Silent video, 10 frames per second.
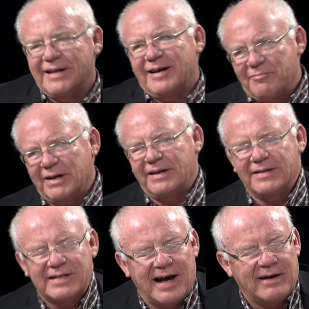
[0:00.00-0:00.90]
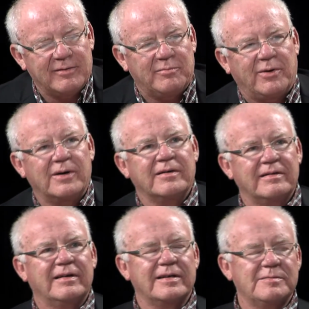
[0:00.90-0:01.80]
but it is kind of important
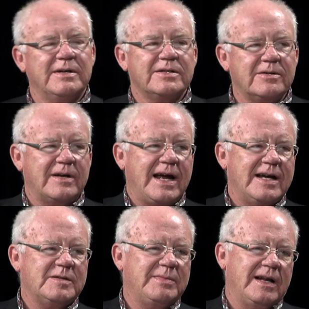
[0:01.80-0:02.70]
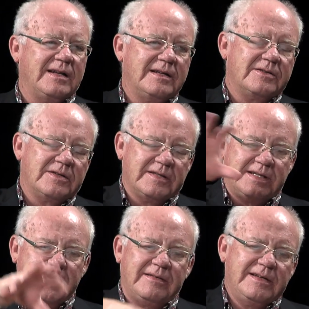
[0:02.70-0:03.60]
because Minnesota has been a leader. So the
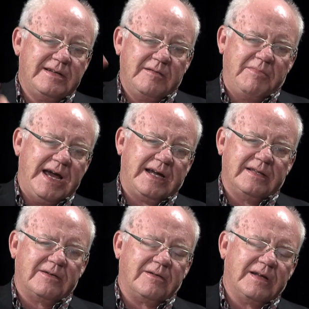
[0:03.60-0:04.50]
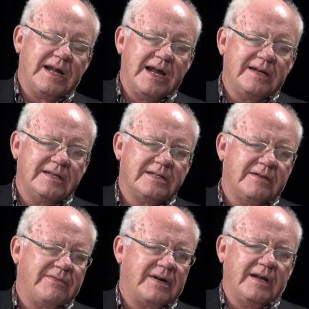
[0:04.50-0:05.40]
state, back in the early nineties, did a
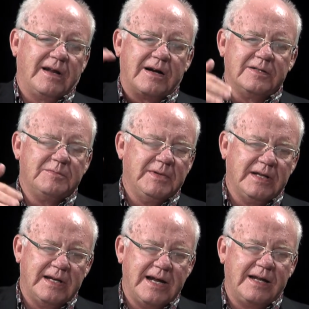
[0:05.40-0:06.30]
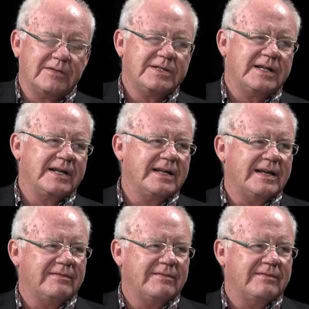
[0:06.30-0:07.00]
very large million dollar study of,